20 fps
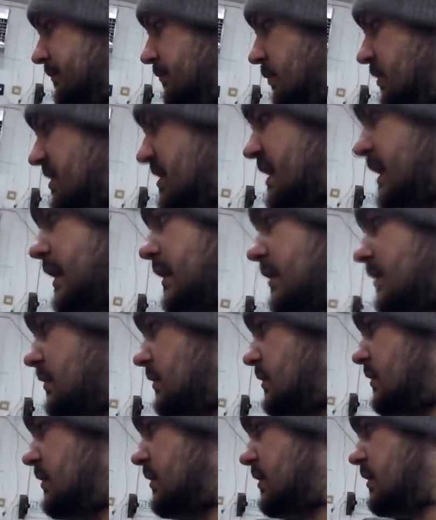We'll see.
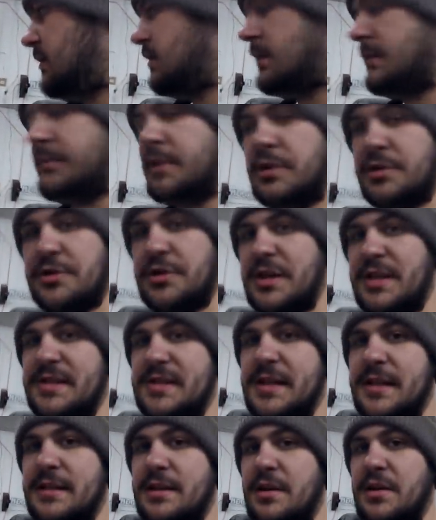Let me know what you guys
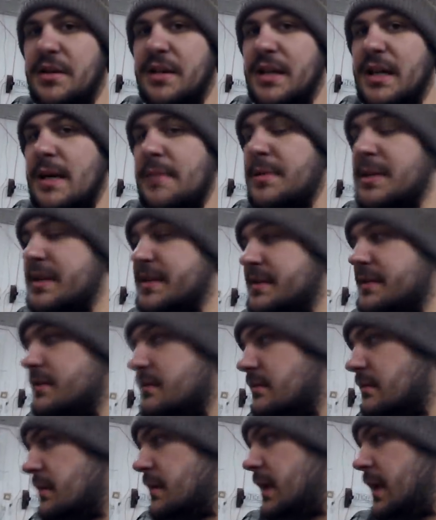think down in the comments,
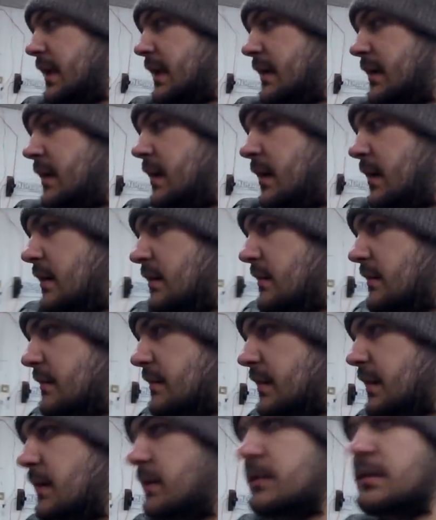and uh,
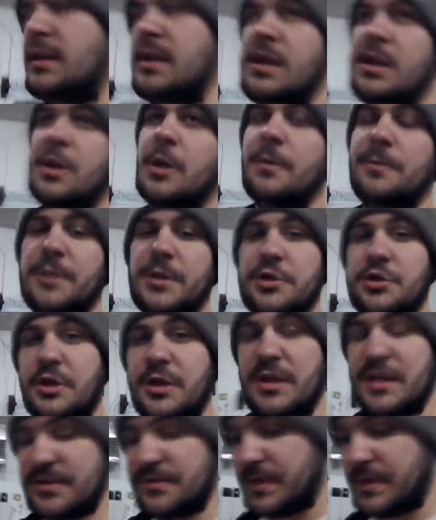yeah, hopefully you enjoyed this